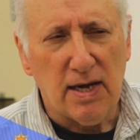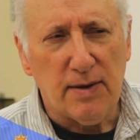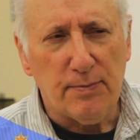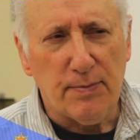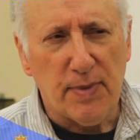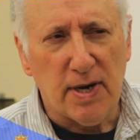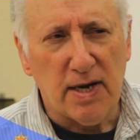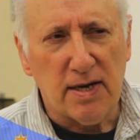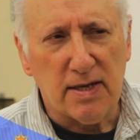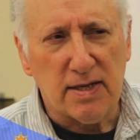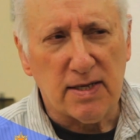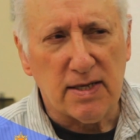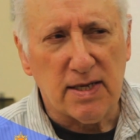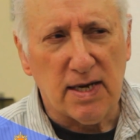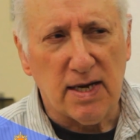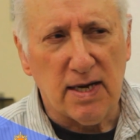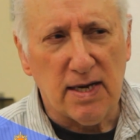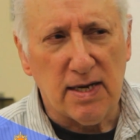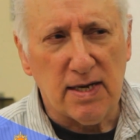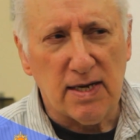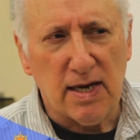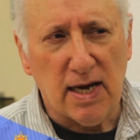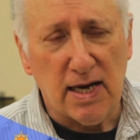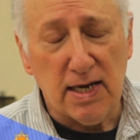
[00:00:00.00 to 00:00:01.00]
but
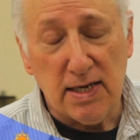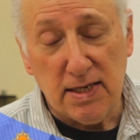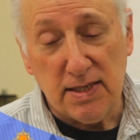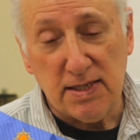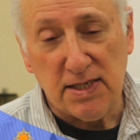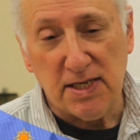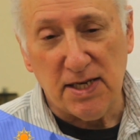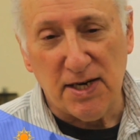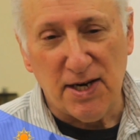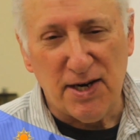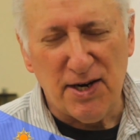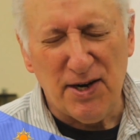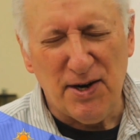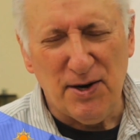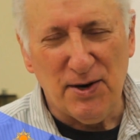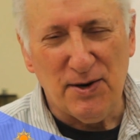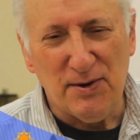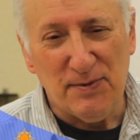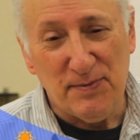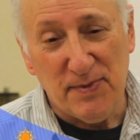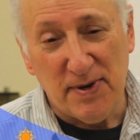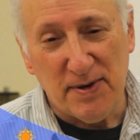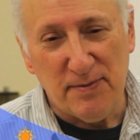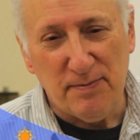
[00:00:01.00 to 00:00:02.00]
I sit at
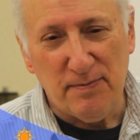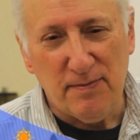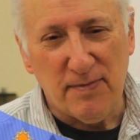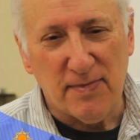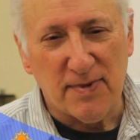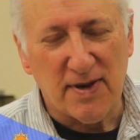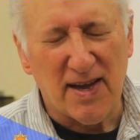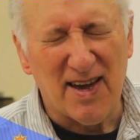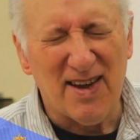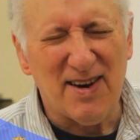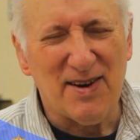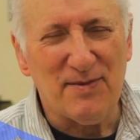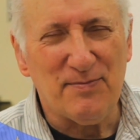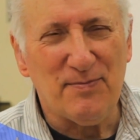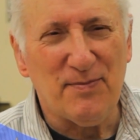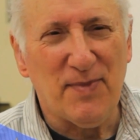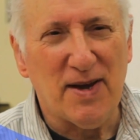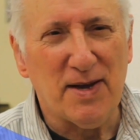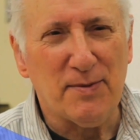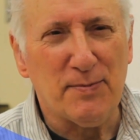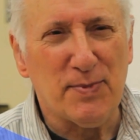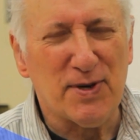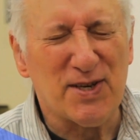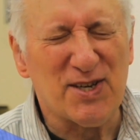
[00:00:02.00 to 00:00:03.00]
home and again in
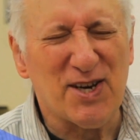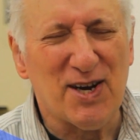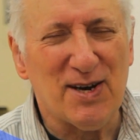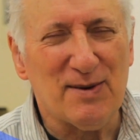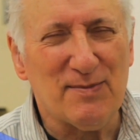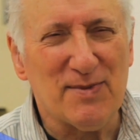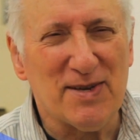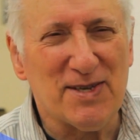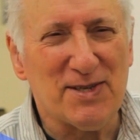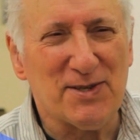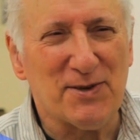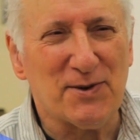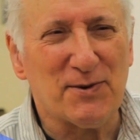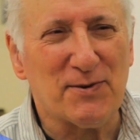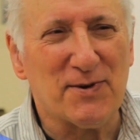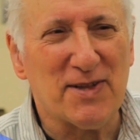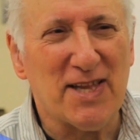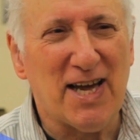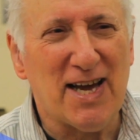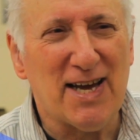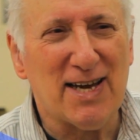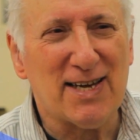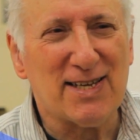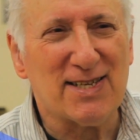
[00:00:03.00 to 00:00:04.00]
my pajamas or
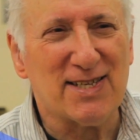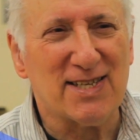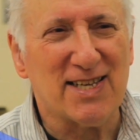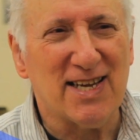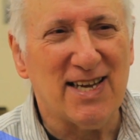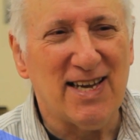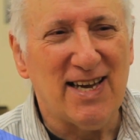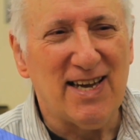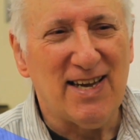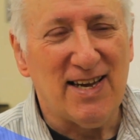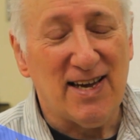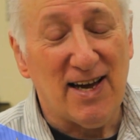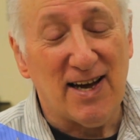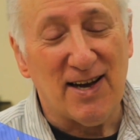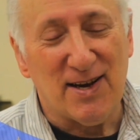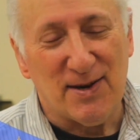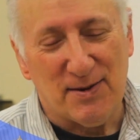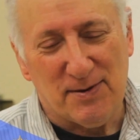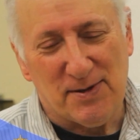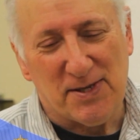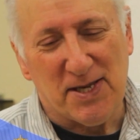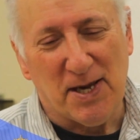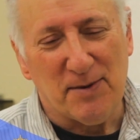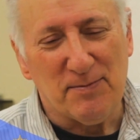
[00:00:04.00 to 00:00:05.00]
relaxed,
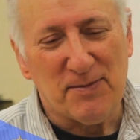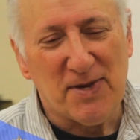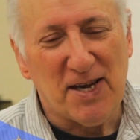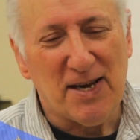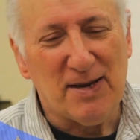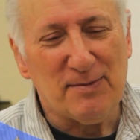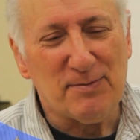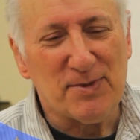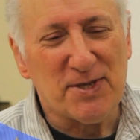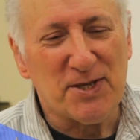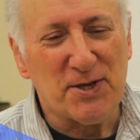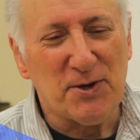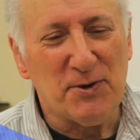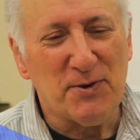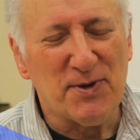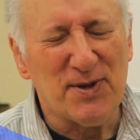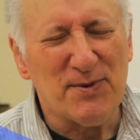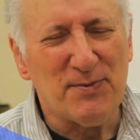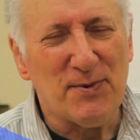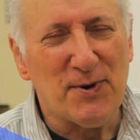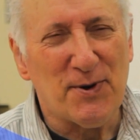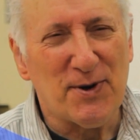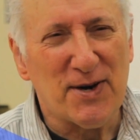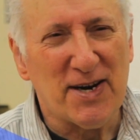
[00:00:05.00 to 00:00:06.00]
sometimes 2 in
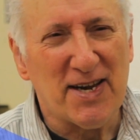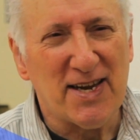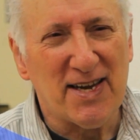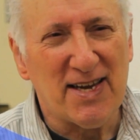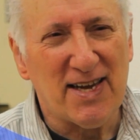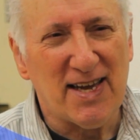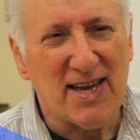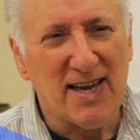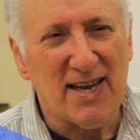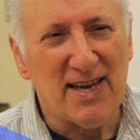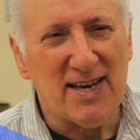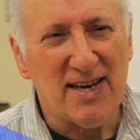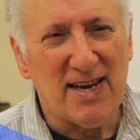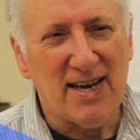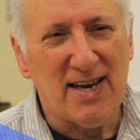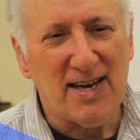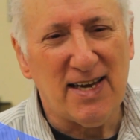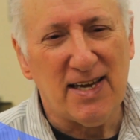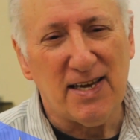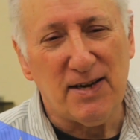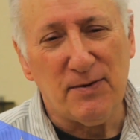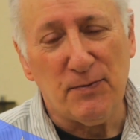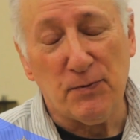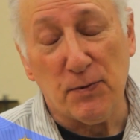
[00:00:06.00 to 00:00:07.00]
the morning, and
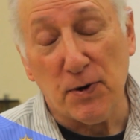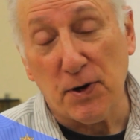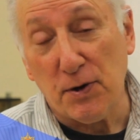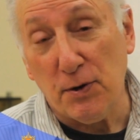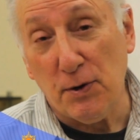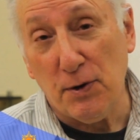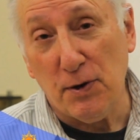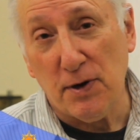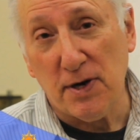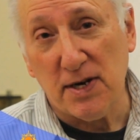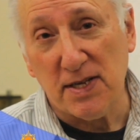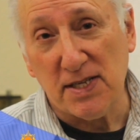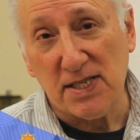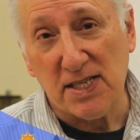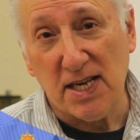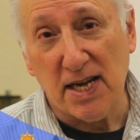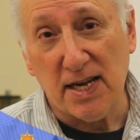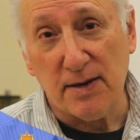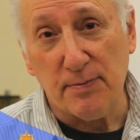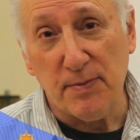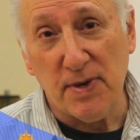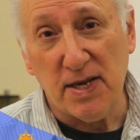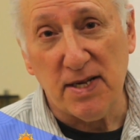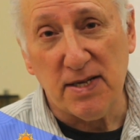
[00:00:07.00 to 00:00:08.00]
I record a
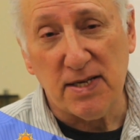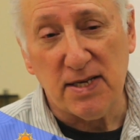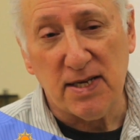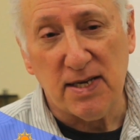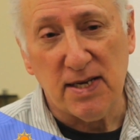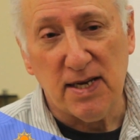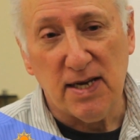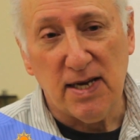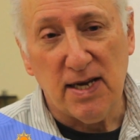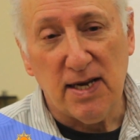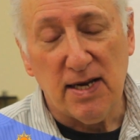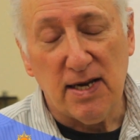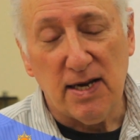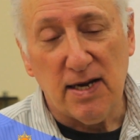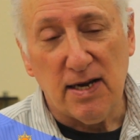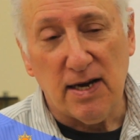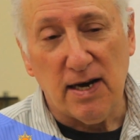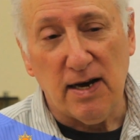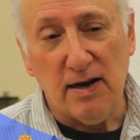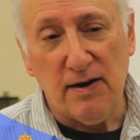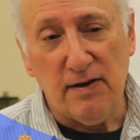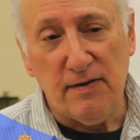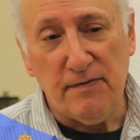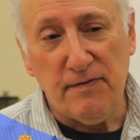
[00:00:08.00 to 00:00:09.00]
segment
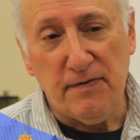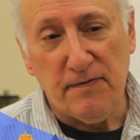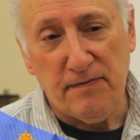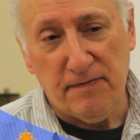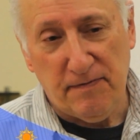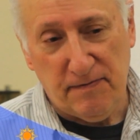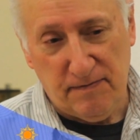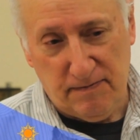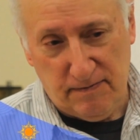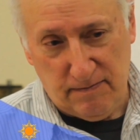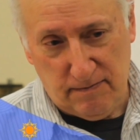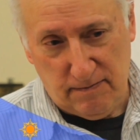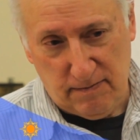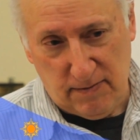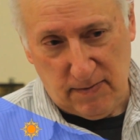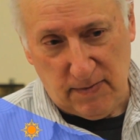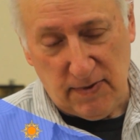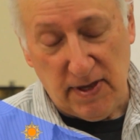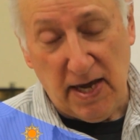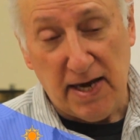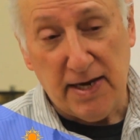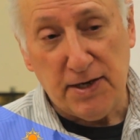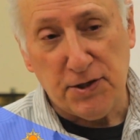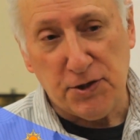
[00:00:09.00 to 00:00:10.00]
of
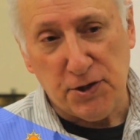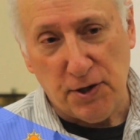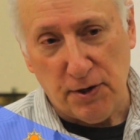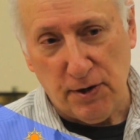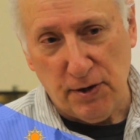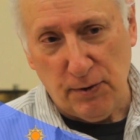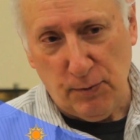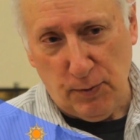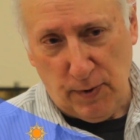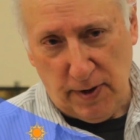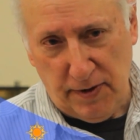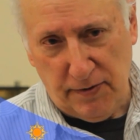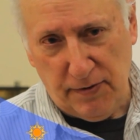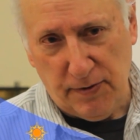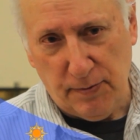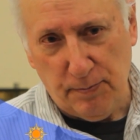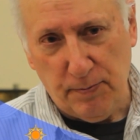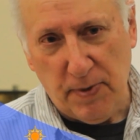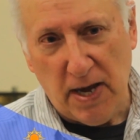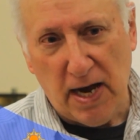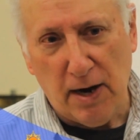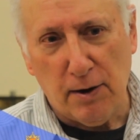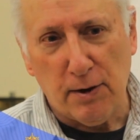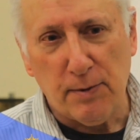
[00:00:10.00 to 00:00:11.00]
lecture with
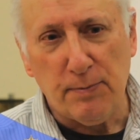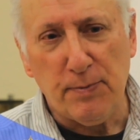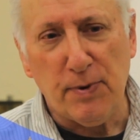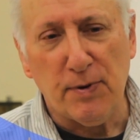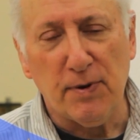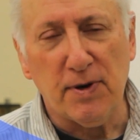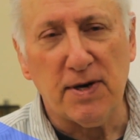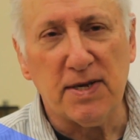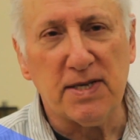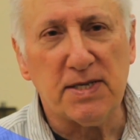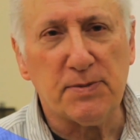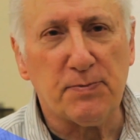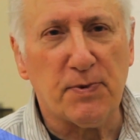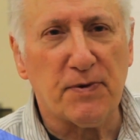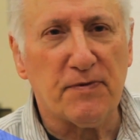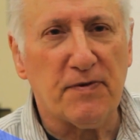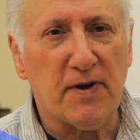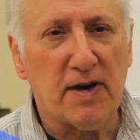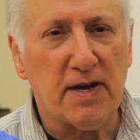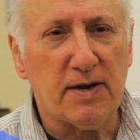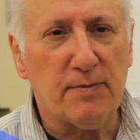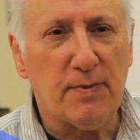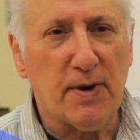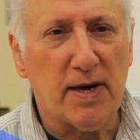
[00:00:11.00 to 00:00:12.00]
PowerPoints
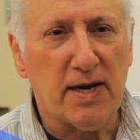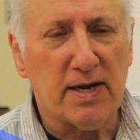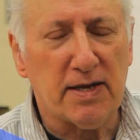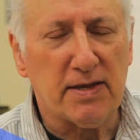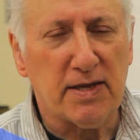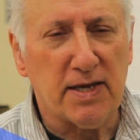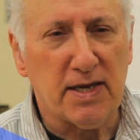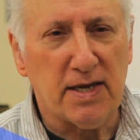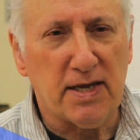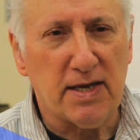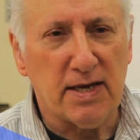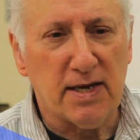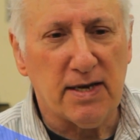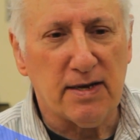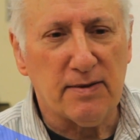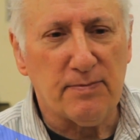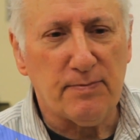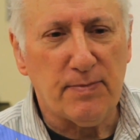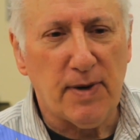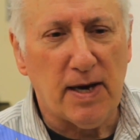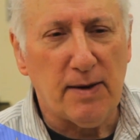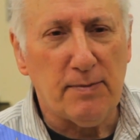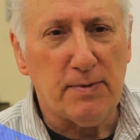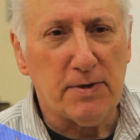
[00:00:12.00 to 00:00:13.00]
provided by the
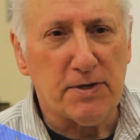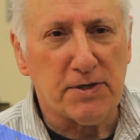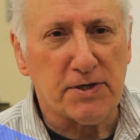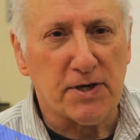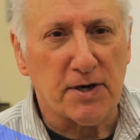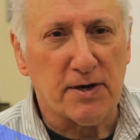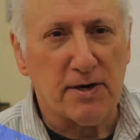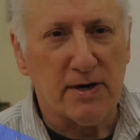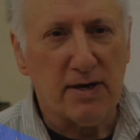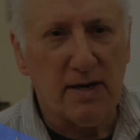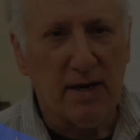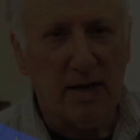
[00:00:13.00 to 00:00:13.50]
publisher.